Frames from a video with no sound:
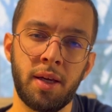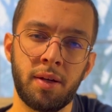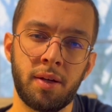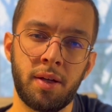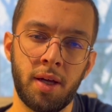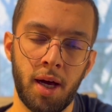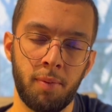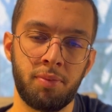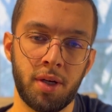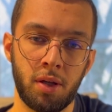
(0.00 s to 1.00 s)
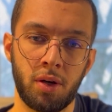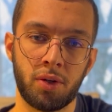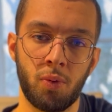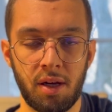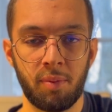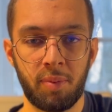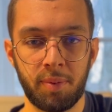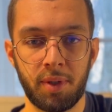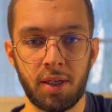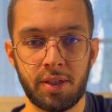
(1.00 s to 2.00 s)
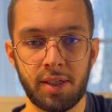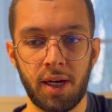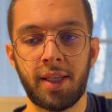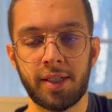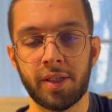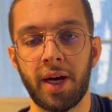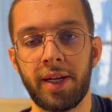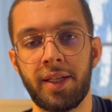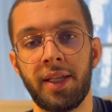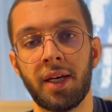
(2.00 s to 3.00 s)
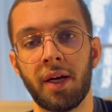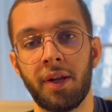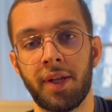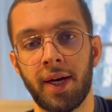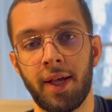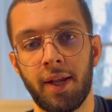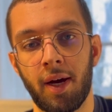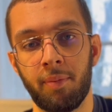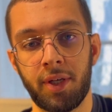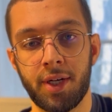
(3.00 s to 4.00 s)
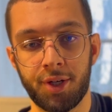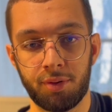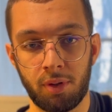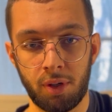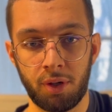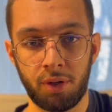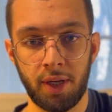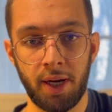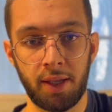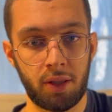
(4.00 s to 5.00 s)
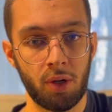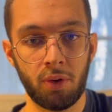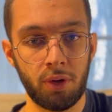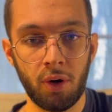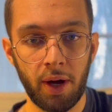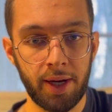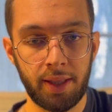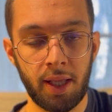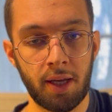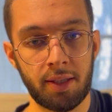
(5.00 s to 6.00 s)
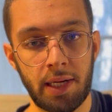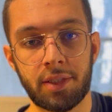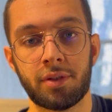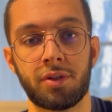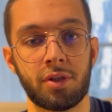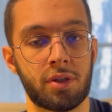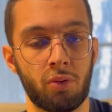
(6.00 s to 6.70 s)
helped me along the way is that this idea that I'm here to learn and I don't know anything and that's just